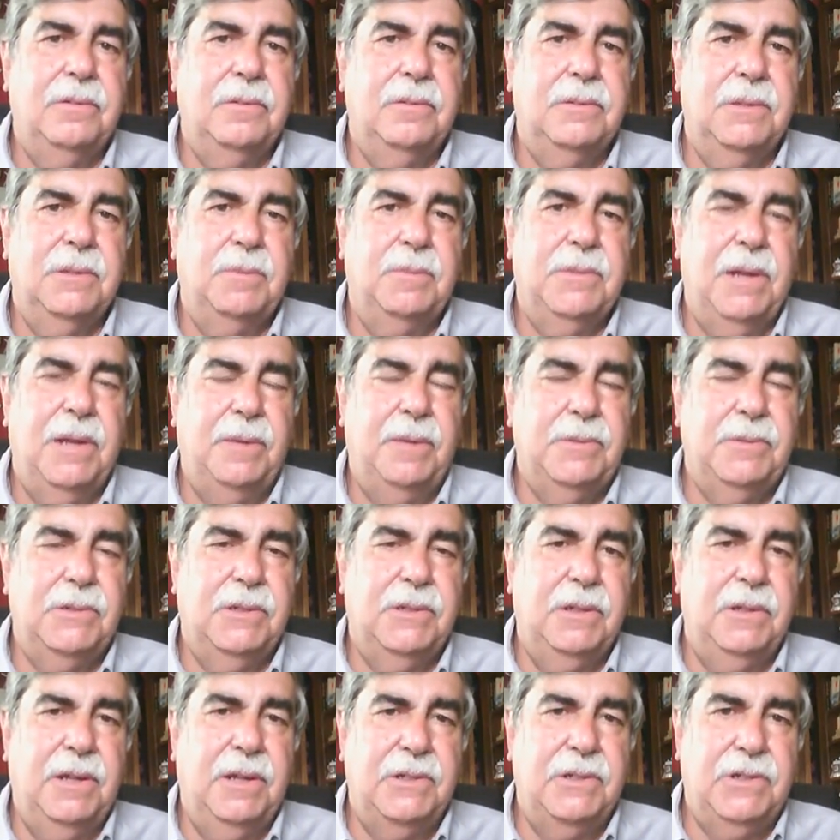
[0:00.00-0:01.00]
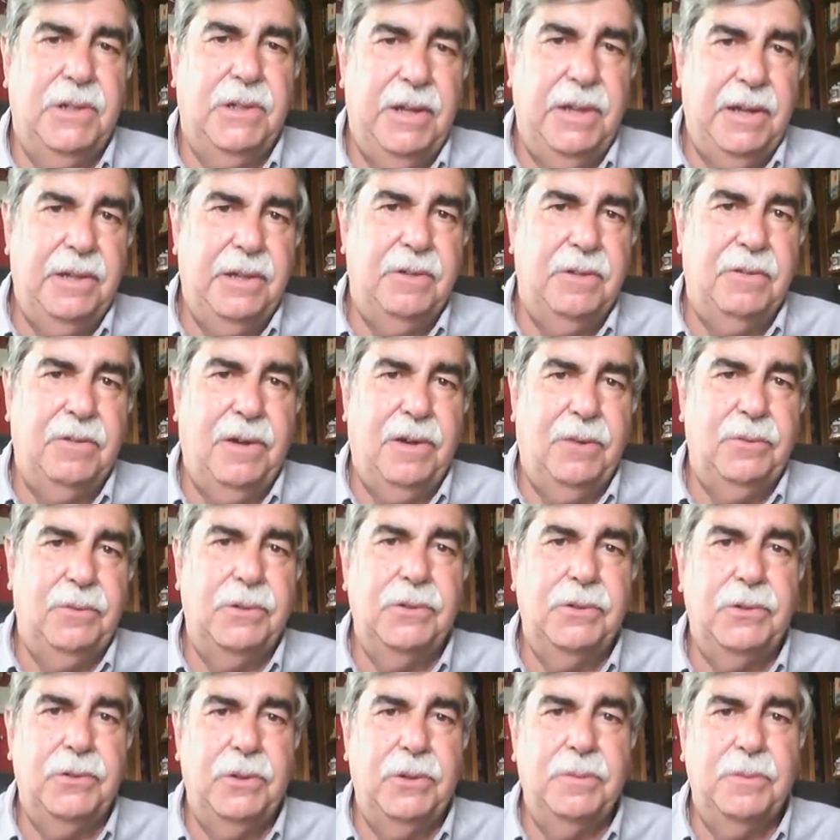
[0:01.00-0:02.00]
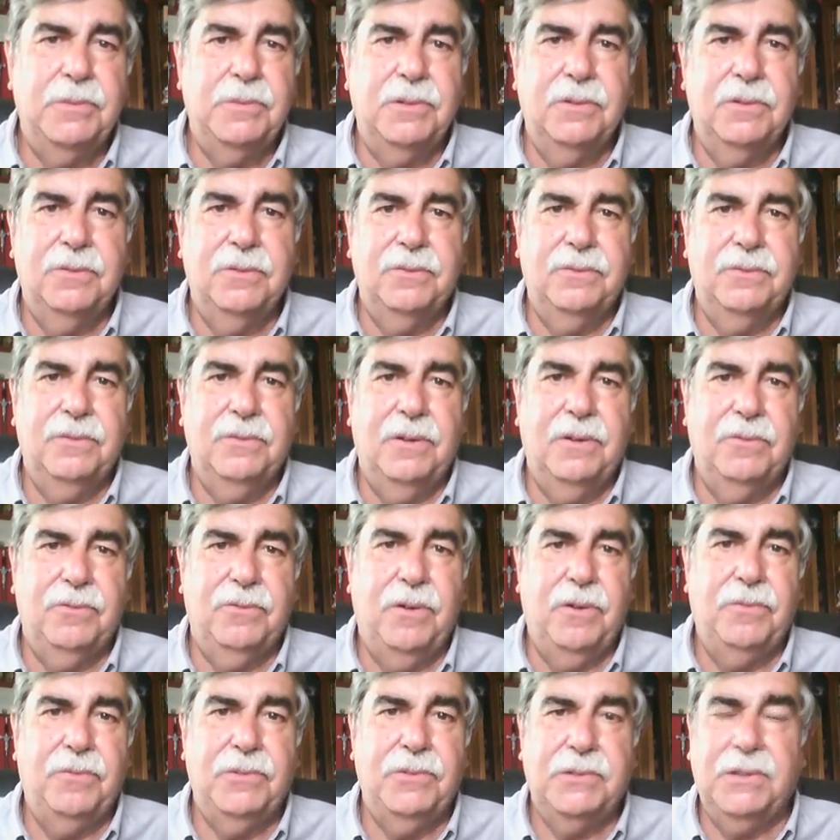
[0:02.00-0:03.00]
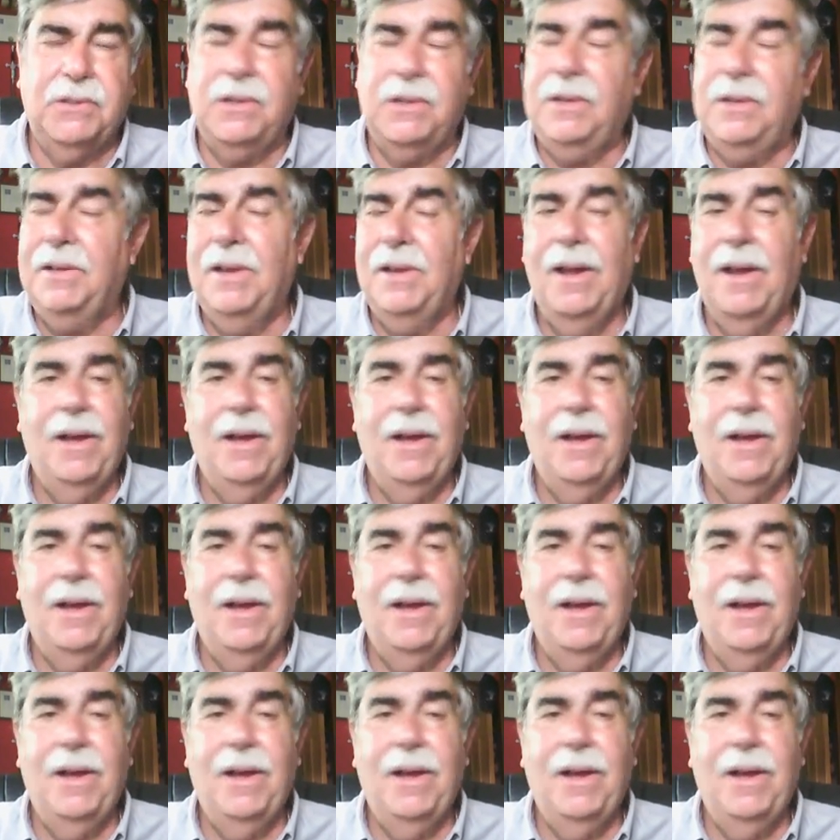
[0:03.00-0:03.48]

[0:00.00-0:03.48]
sometimes to get your head around in terms of referencing it.